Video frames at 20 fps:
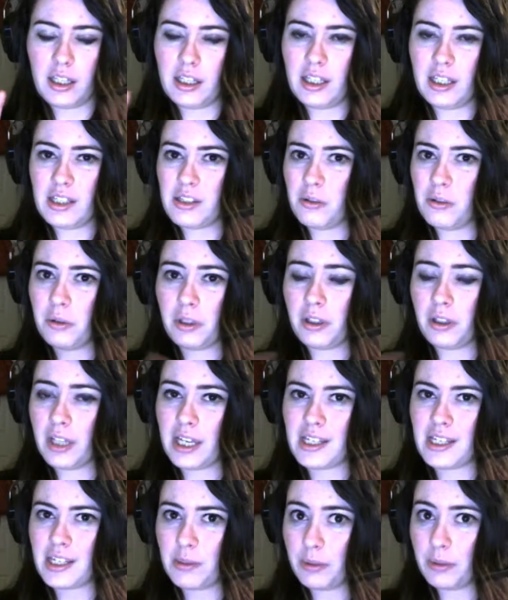That's the only
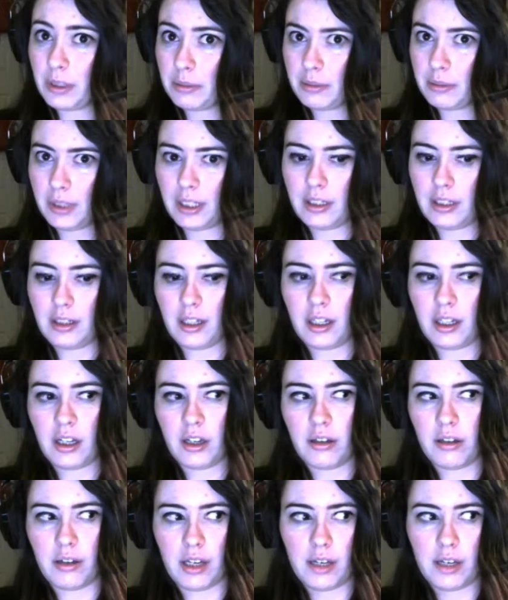class I really played. I
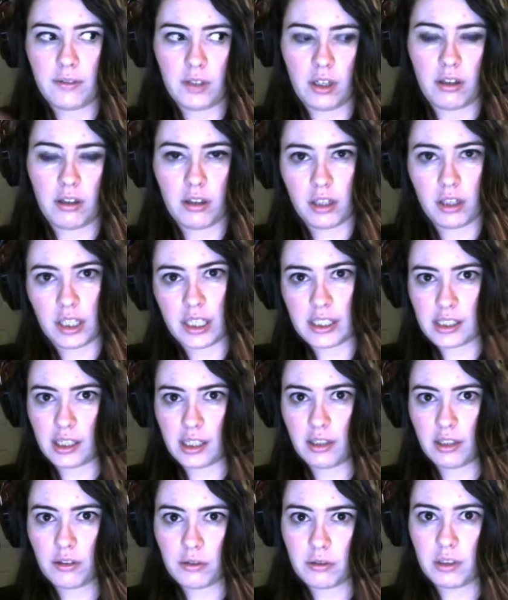got every other class
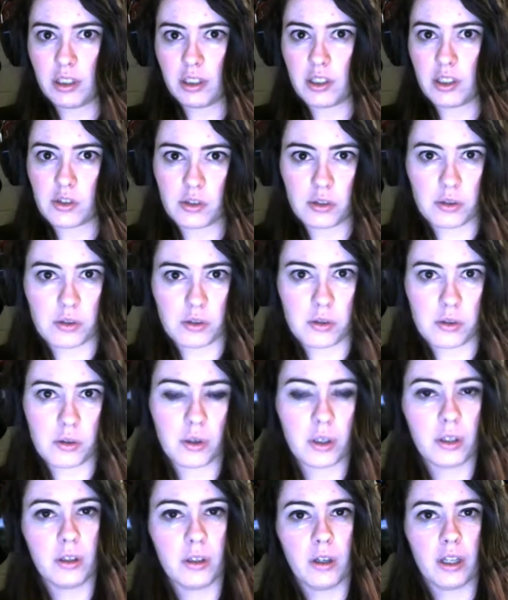kind of through the initial
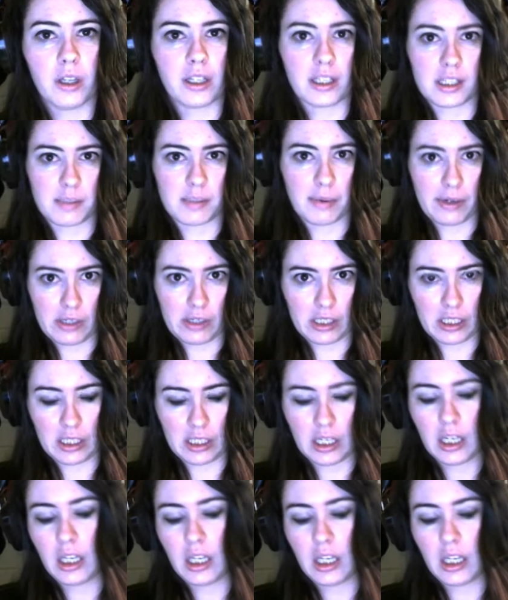tutorial, and that's about it.